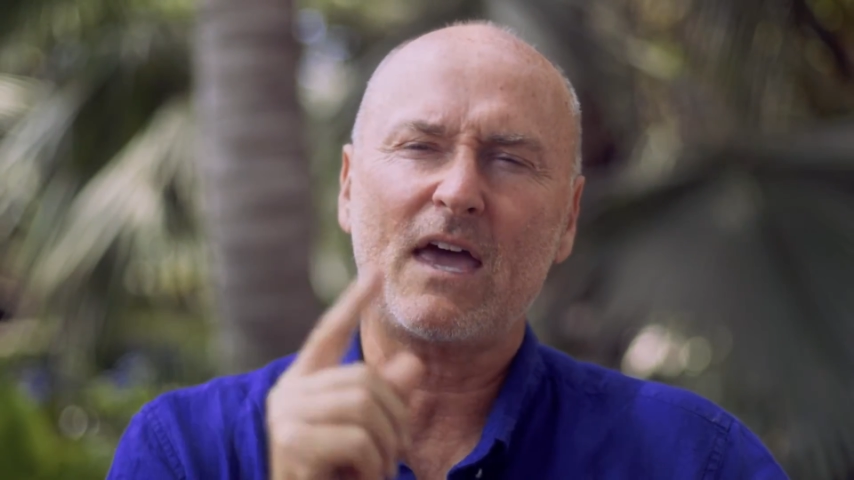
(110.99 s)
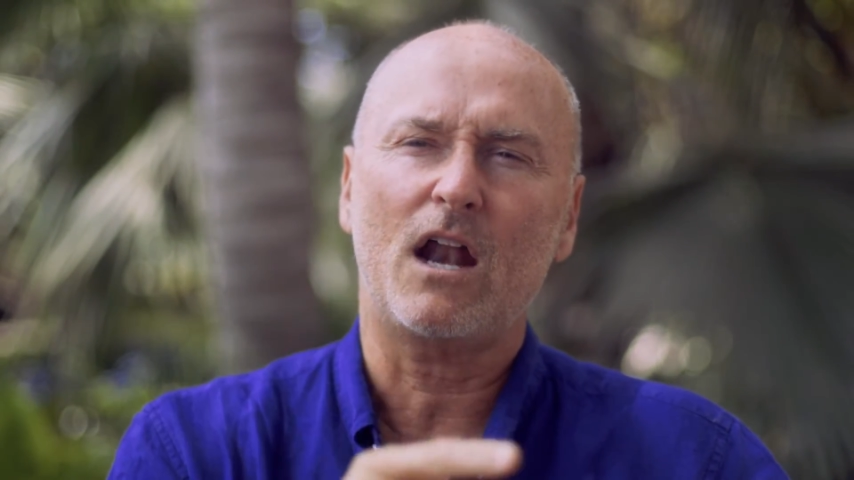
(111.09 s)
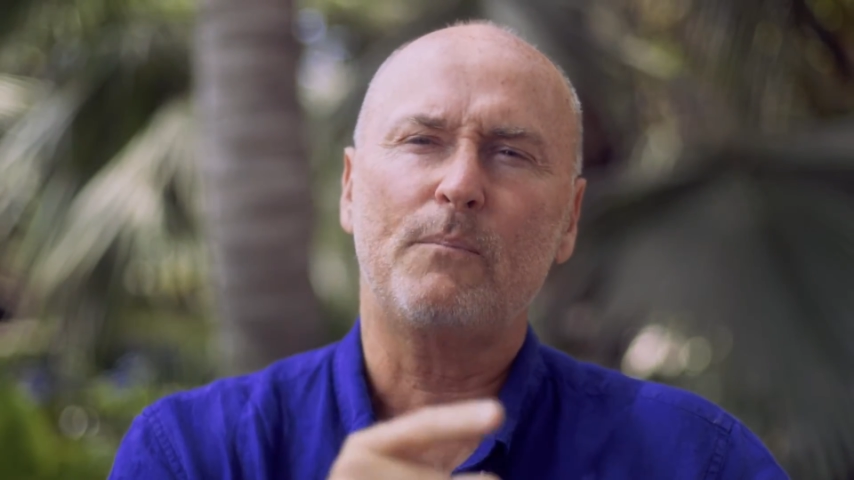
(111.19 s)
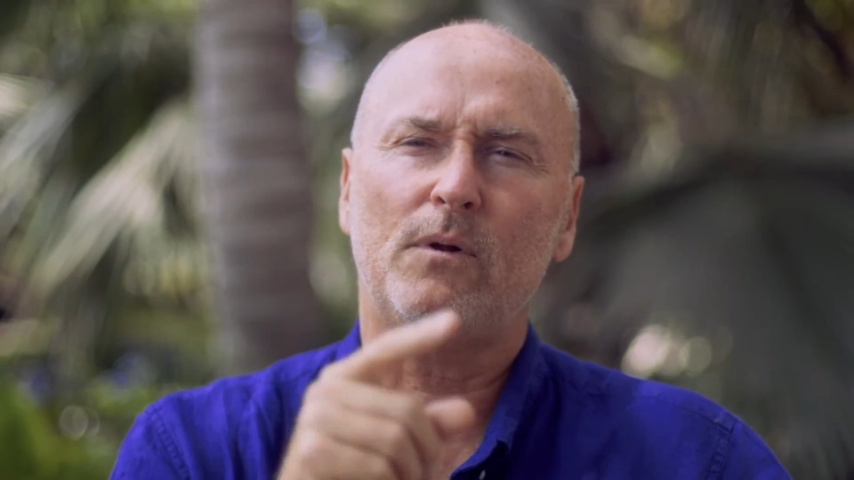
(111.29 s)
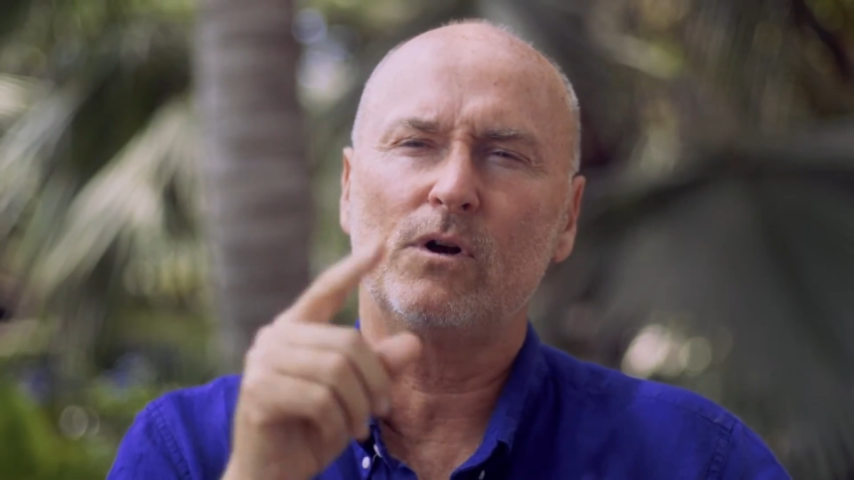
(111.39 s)

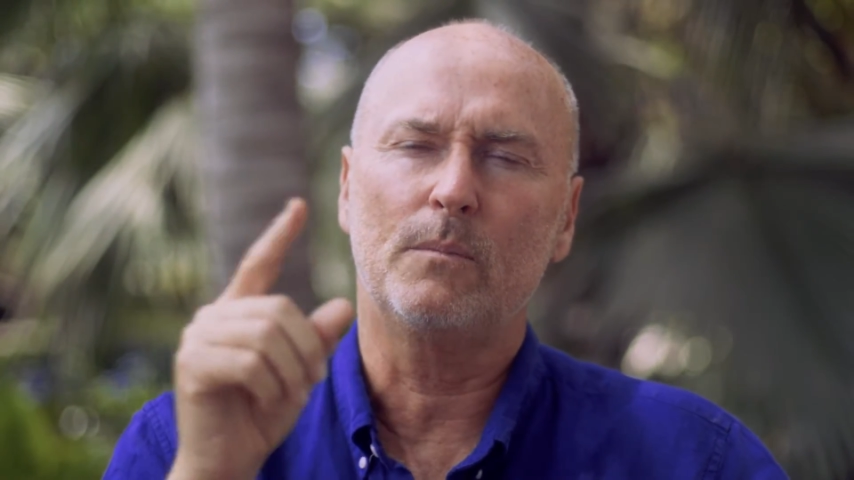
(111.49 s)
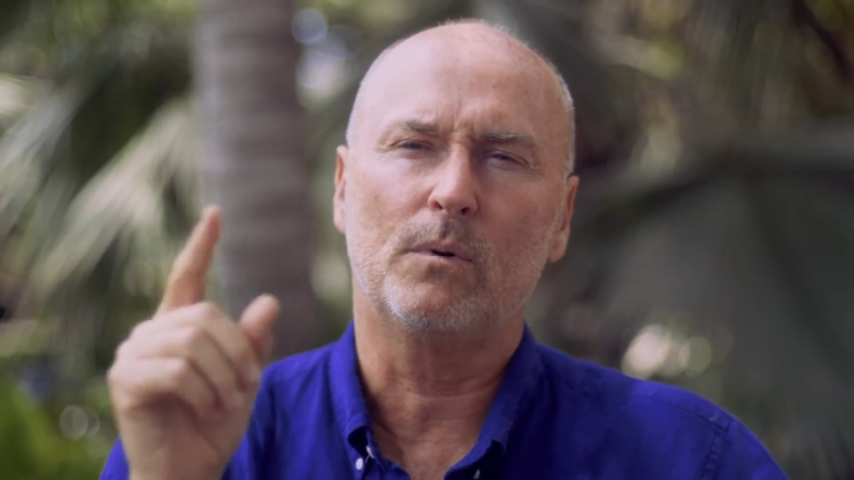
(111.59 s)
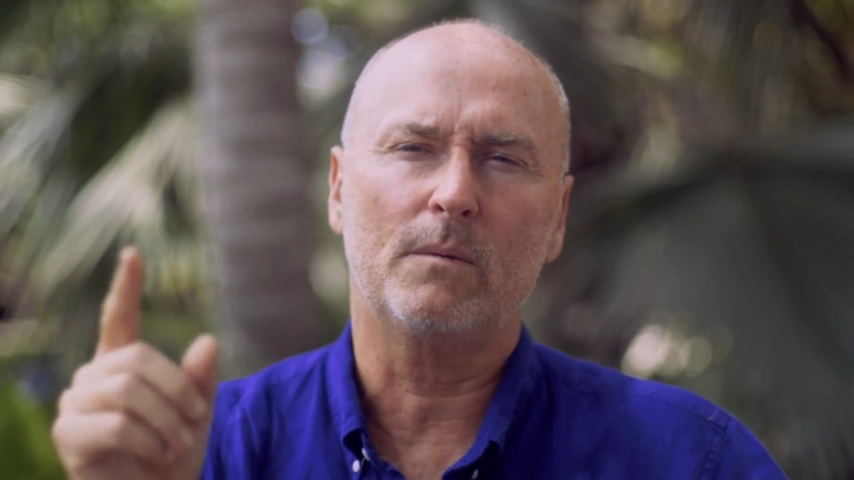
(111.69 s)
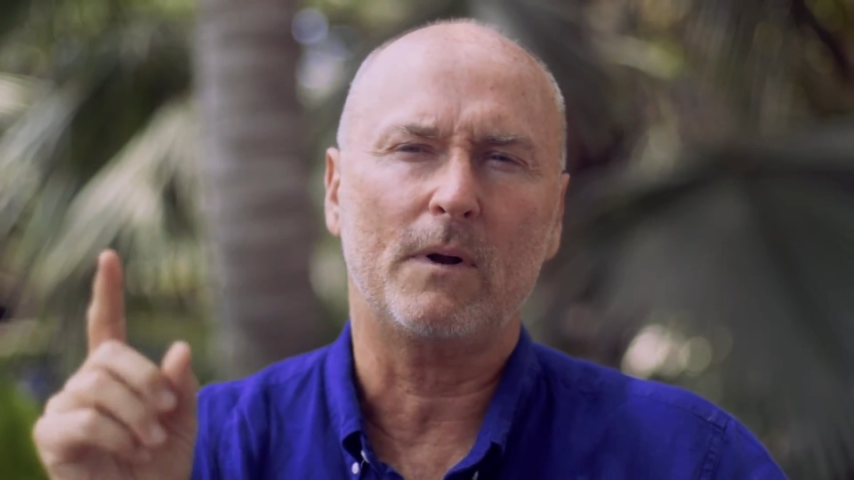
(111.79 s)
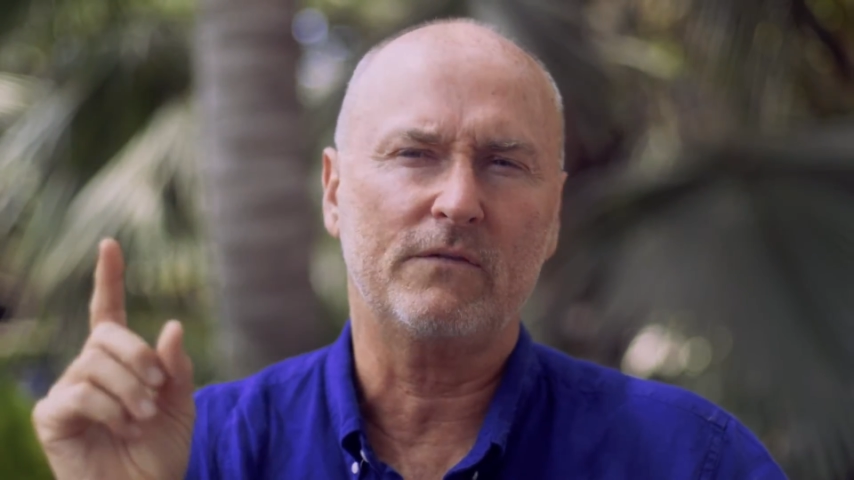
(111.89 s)
caterpillar to
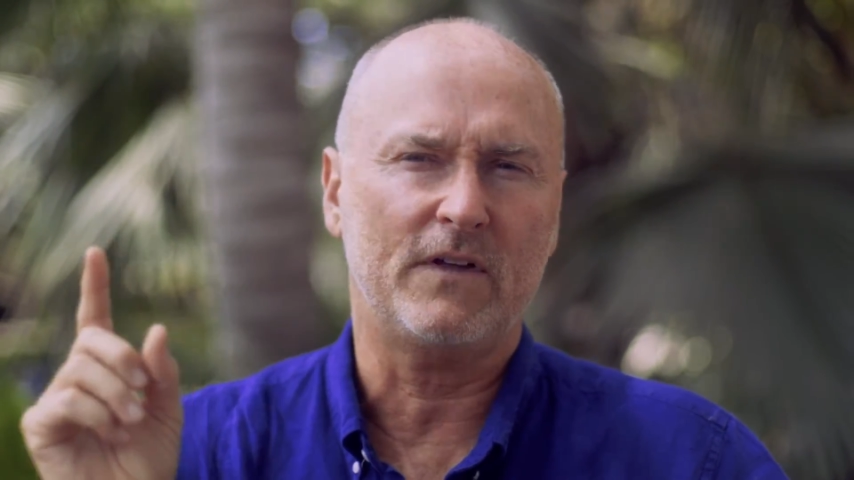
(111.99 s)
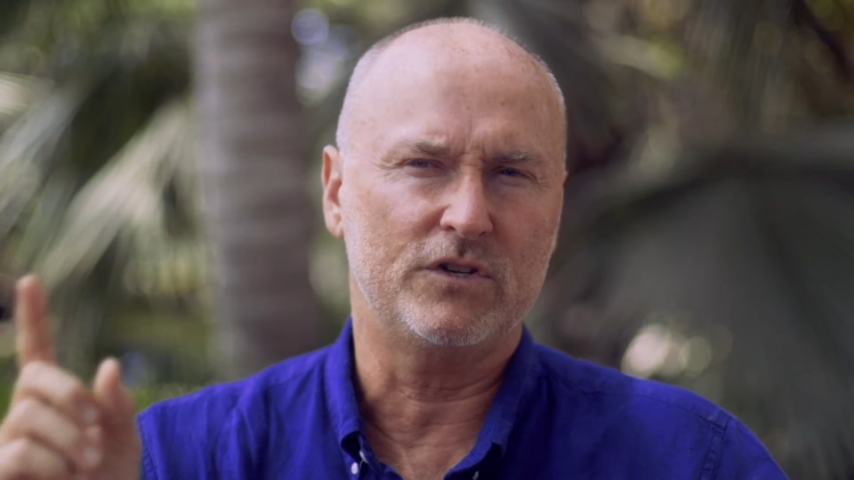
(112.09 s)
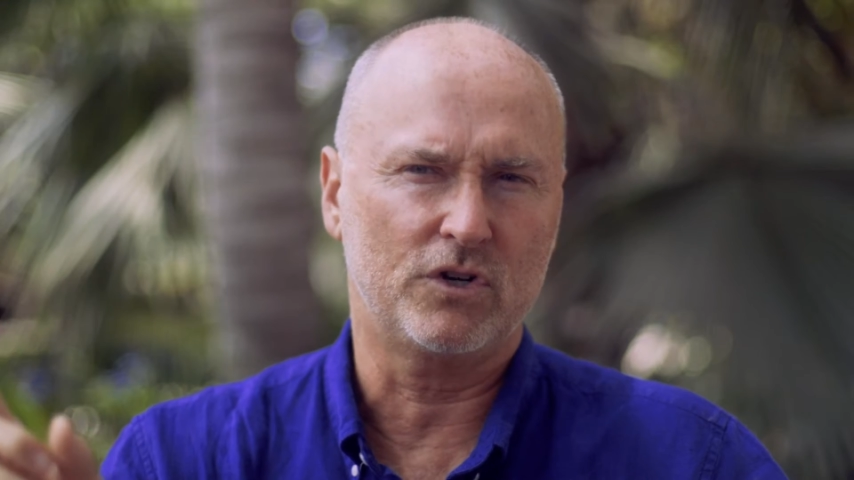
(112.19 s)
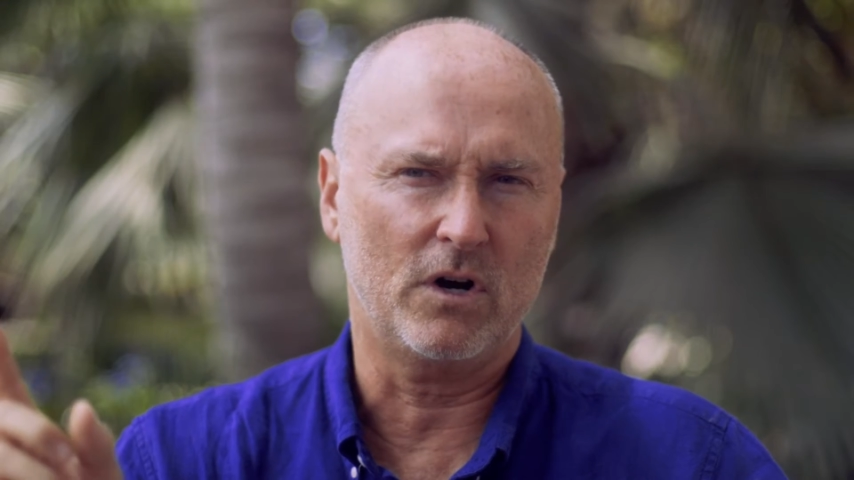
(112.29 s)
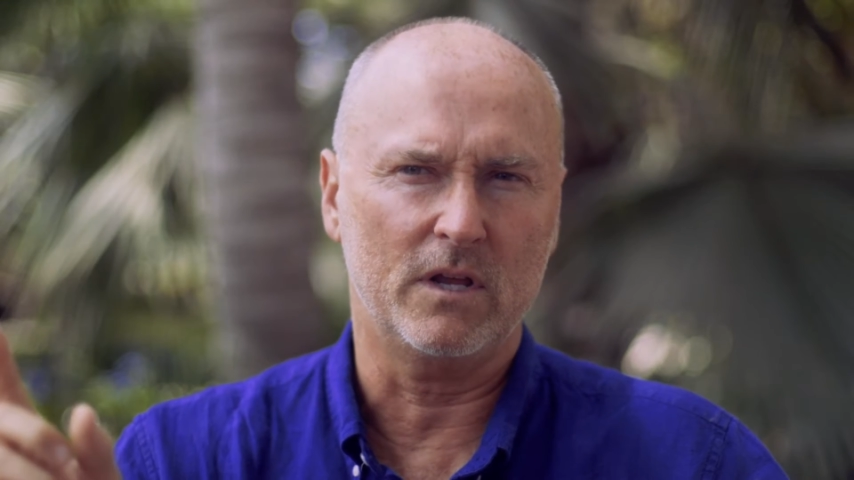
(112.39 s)
butterfly
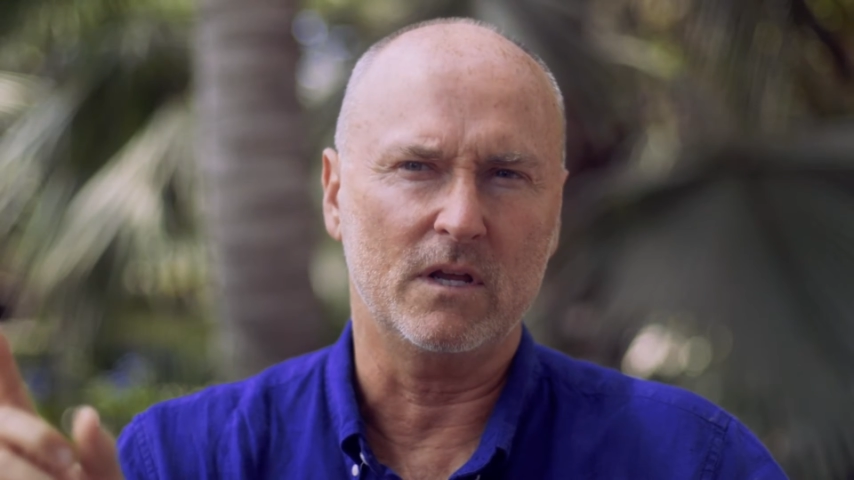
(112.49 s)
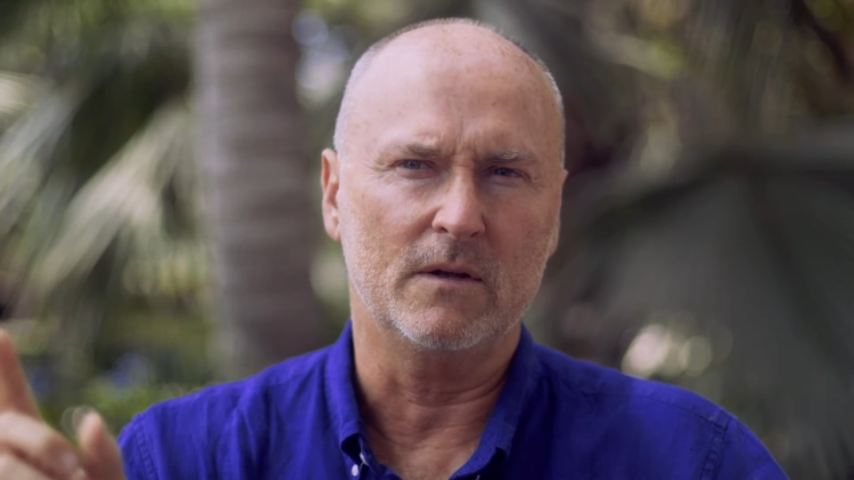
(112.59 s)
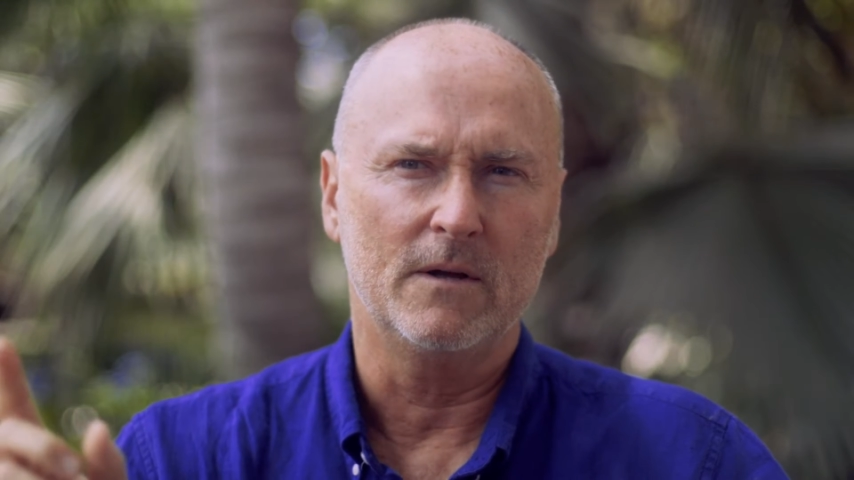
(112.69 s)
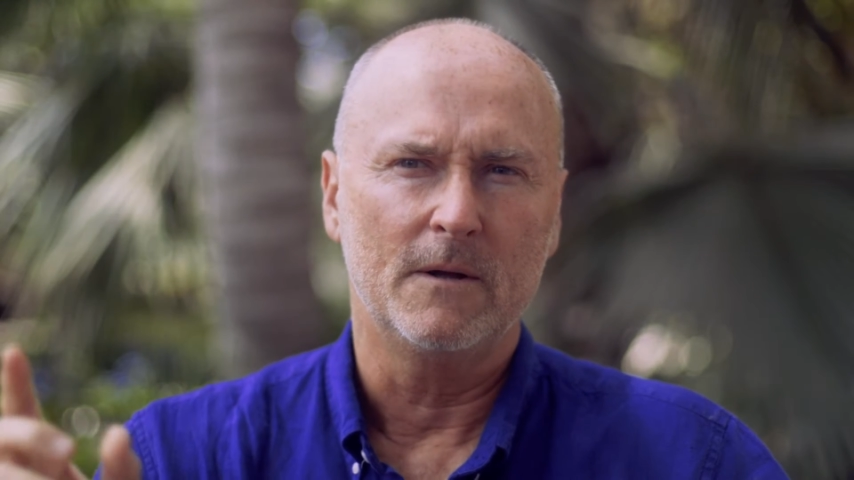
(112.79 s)
journey,